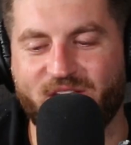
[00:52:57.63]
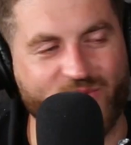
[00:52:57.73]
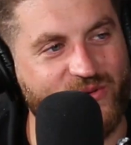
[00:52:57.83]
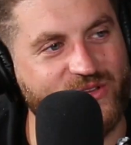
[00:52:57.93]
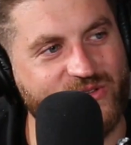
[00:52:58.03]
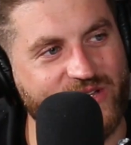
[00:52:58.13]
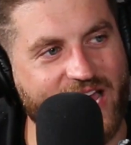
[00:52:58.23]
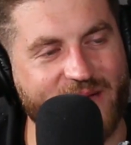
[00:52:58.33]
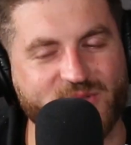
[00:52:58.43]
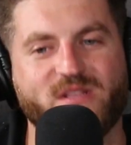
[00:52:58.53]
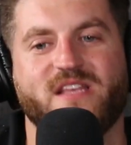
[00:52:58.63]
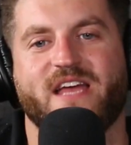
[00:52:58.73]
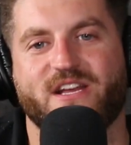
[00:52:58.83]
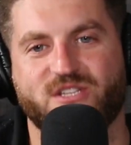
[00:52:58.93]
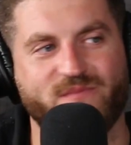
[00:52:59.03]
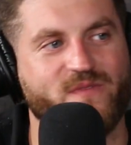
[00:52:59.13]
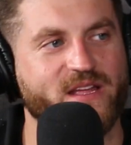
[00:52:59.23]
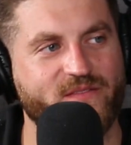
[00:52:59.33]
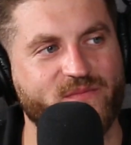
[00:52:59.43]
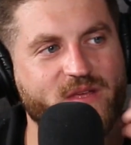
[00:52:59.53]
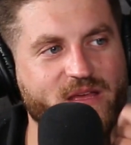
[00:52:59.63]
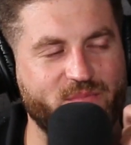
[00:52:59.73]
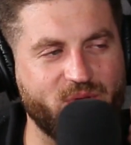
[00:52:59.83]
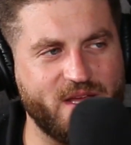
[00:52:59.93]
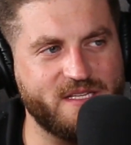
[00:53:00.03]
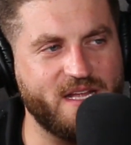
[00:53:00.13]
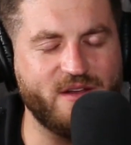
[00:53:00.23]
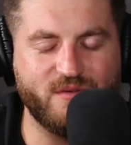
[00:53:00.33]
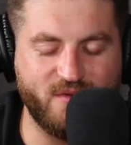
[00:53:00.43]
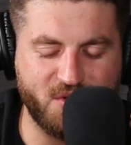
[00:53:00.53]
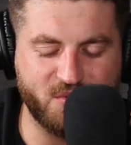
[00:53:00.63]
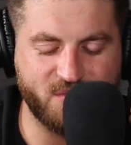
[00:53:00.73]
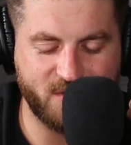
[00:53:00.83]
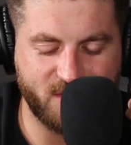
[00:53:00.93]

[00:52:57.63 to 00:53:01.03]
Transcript: they either put into a capsule. I think they actually implant it. I don't know.